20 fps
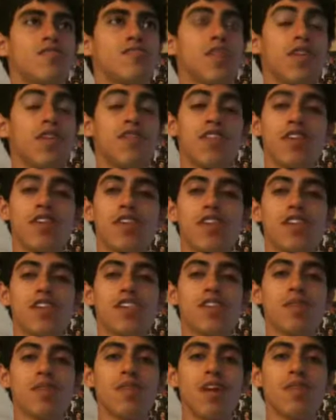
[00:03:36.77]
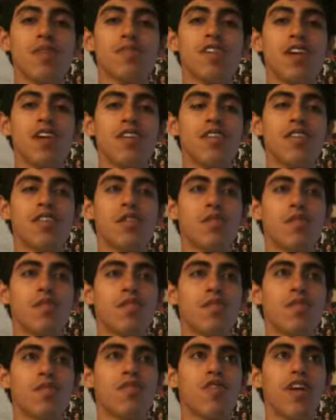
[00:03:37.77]
But if you're a Christian, man, I'm telling you,
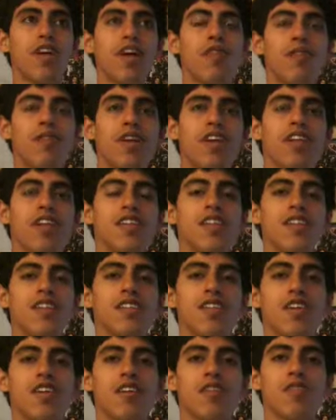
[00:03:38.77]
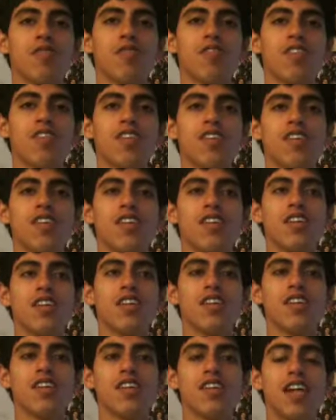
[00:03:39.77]
before I read this article,
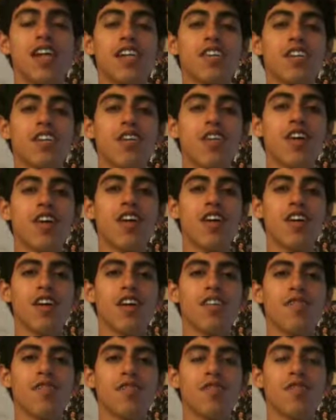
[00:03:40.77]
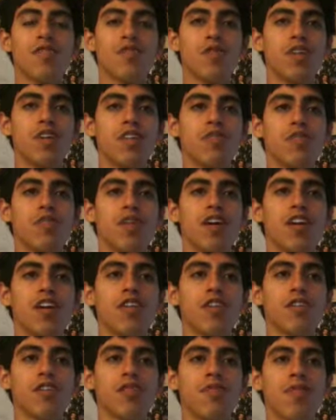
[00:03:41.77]
get stronger. Read the
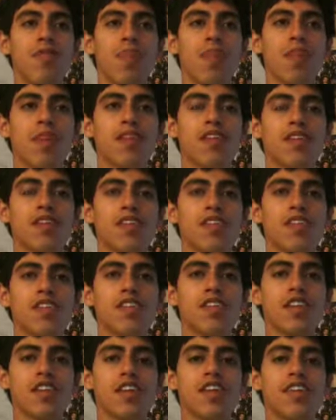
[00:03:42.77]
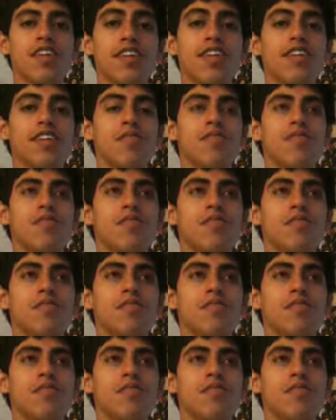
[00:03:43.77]
Word. You're going to need it.